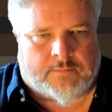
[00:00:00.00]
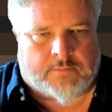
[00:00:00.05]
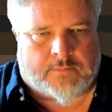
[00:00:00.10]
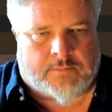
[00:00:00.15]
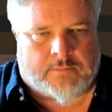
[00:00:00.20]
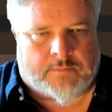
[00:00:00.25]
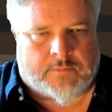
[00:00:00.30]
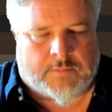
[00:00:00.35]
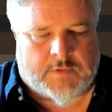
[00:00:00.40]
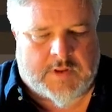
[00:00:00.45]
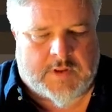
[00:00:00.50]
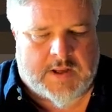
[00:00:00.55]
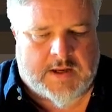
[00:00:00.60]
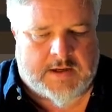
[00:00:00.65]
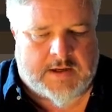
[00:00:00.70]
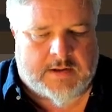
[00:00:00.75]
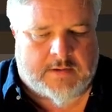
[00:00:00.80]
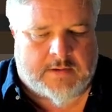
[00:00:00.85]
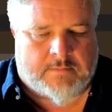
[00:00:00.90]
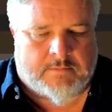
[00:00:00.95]

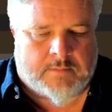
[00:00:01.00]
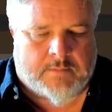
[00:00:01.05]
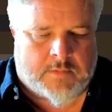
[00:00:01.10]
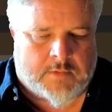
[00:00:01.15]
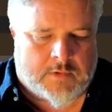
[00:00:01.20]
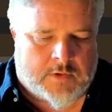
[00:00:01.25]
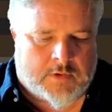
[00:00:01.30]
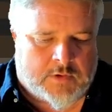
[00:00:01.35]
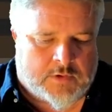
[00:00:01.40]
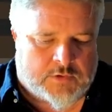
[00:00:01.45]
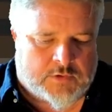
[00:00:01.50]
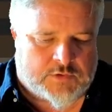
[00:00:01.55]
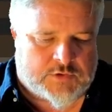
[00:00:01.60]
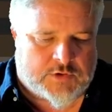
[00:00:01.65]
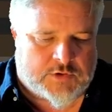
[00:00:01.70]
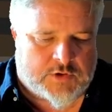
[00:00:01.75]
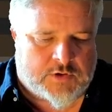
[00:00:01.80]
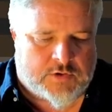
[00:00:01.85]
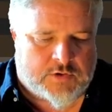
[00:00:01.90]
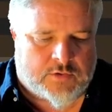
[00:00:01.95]
Then
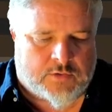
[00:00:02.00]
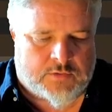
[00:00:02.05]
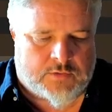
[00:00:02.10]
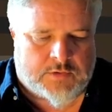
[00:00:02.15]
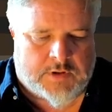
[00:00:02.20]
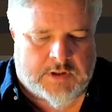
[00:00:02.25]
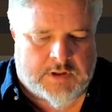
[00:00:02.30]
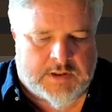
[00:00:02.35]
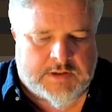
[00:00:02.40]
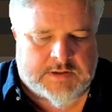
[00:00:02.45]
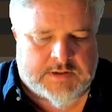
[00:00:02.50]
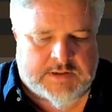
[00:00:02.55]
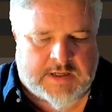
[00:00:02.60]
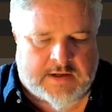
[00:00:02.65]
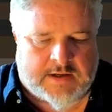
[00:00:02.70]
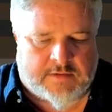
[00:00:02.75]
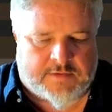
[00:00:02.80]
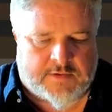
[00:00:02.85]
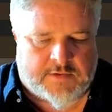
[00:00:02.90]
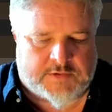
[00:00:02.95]
turn on indicator
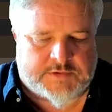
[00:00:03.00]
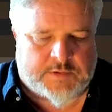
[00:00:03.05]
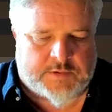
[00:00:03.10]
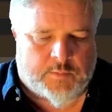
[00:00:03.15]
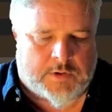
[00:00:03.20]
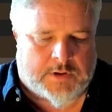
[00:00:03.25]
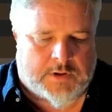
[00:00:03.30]
31.